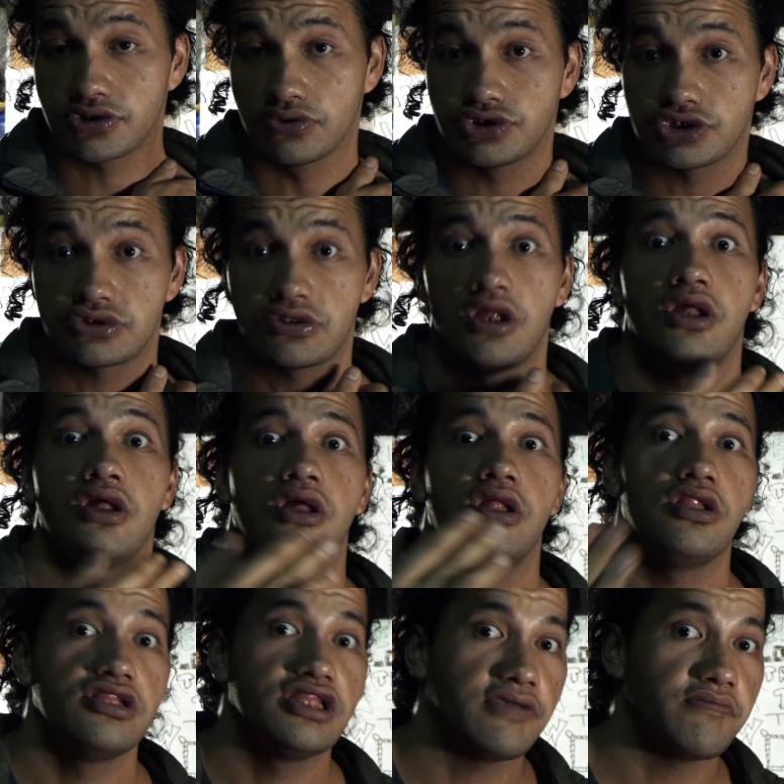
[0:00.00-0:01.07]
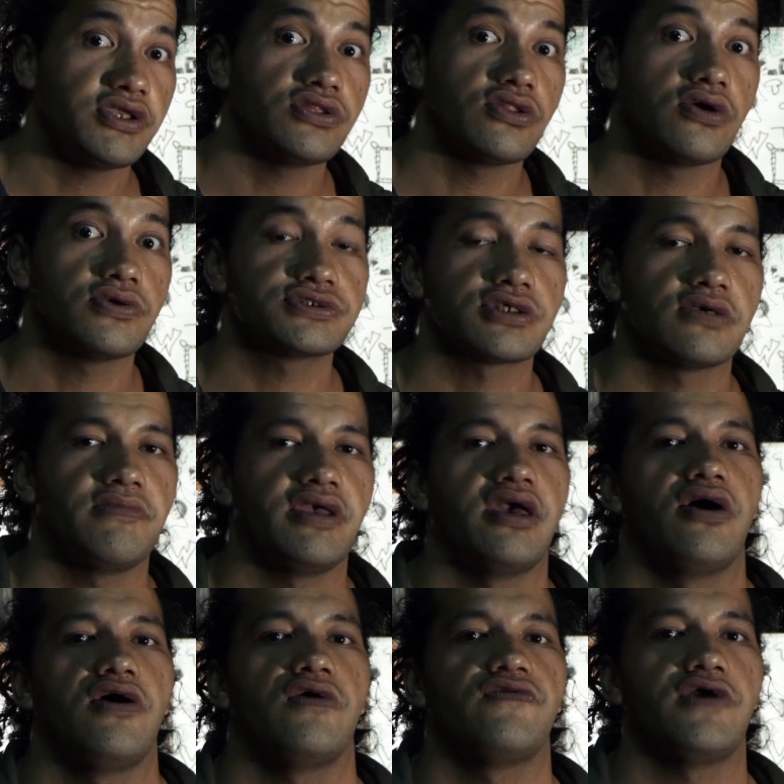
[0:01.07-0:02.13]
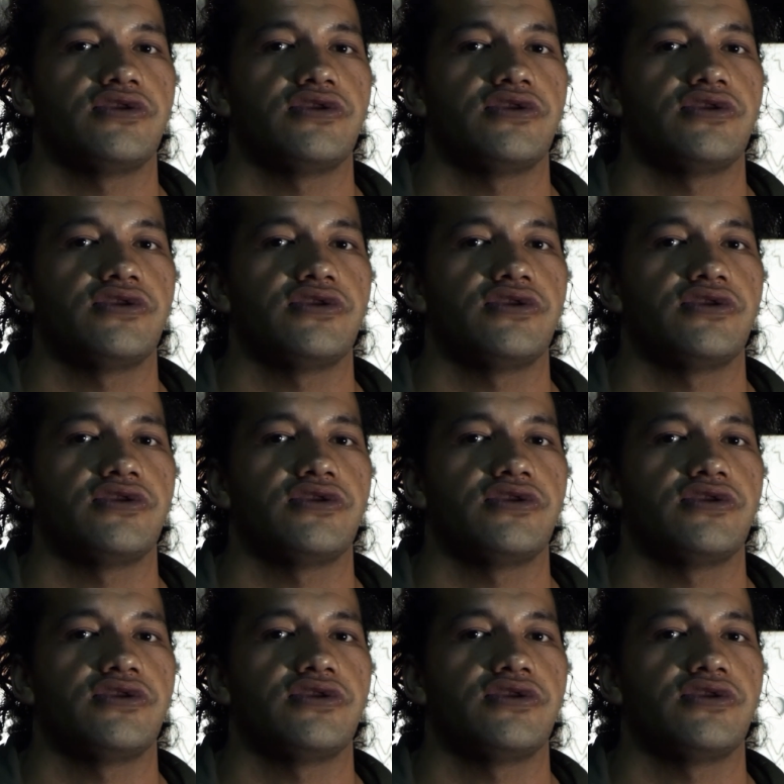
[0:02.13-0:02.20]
So just let me know somehow